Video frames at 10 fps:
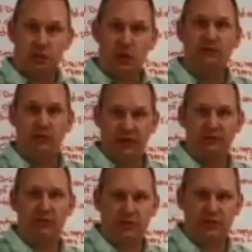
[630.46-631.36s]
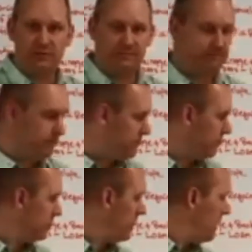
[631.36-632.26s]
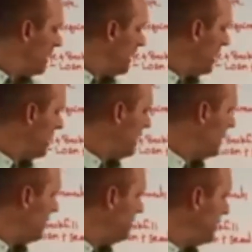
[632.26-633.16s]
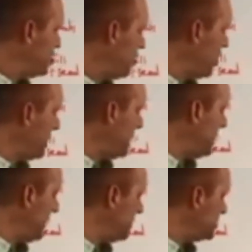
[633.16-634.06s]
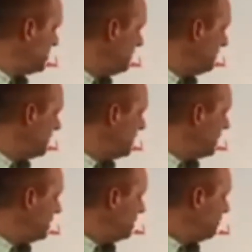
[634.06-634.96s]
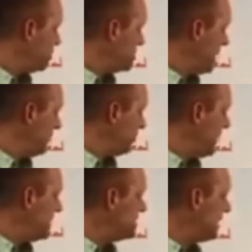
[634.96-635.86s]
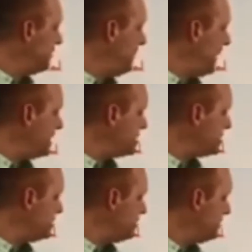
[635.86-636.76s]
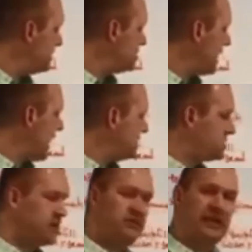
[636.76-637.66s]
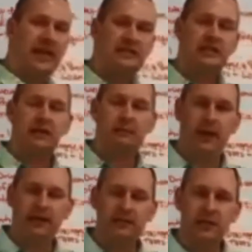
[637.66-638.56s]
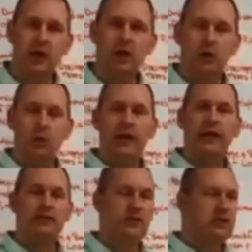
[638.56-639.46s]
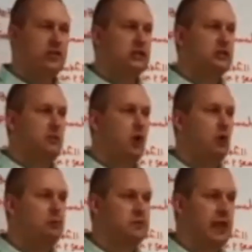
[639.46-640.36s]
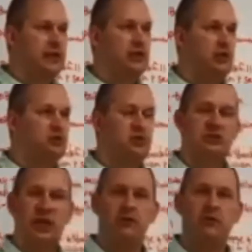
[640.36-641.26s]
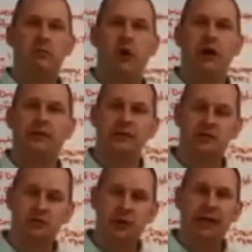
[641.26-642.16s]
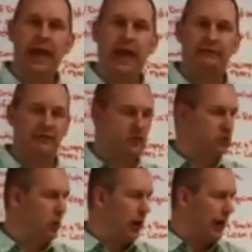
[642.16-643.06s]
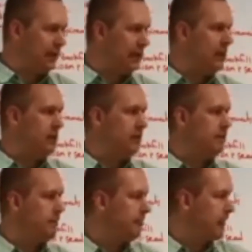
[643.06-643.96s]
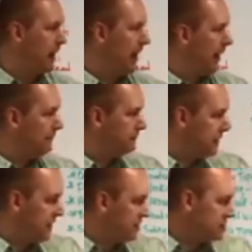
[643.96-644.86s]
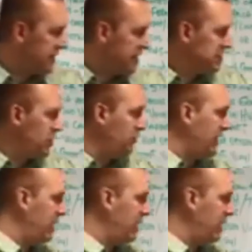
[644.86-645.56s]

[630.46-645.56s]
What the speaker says: a square foot difference. Finish work details. For example, casing and base, the sizes of the casing and base. We at Chase Custom Homes like to use a standard product that's 3.5 inches wide, like this casing over